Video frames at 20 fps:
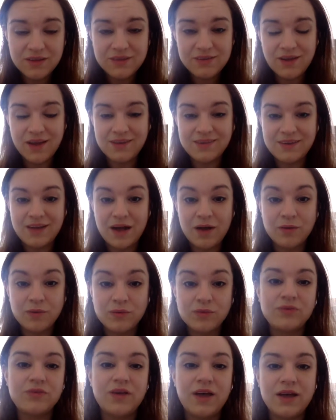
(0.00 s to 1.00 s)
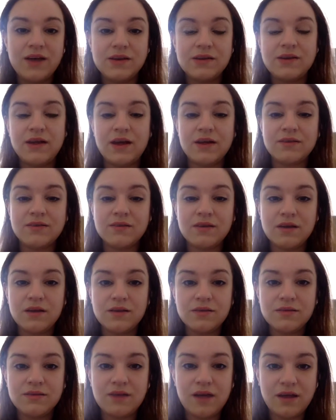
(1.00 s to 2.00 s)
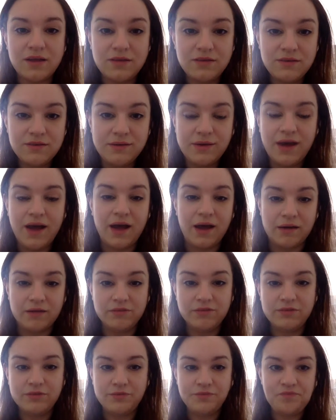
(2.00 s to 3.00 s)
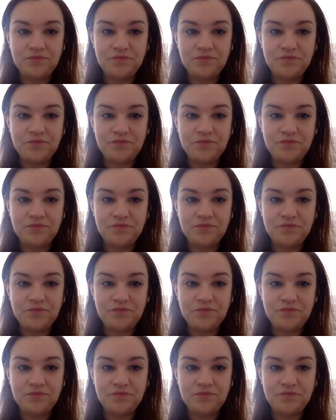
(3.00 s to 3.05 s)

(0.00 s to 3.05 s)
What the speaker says: sat down all day at a desk, tend to have,